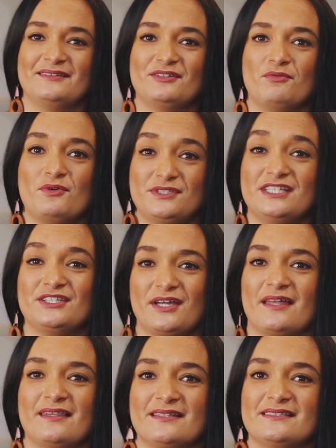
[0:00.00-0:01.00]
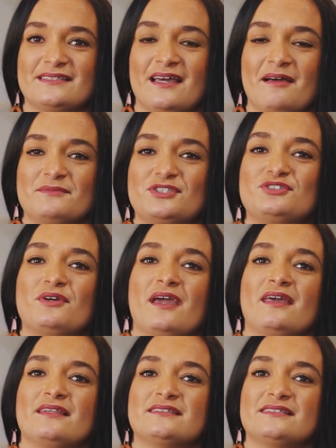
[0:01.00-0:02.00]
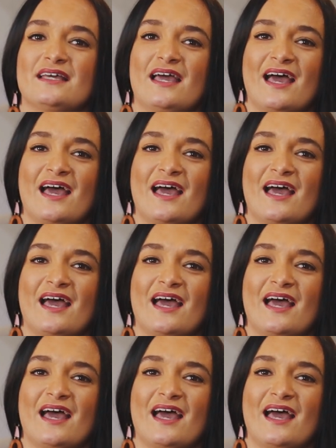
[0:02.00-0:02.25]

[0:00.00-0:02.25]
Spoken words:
towards each other's strengths,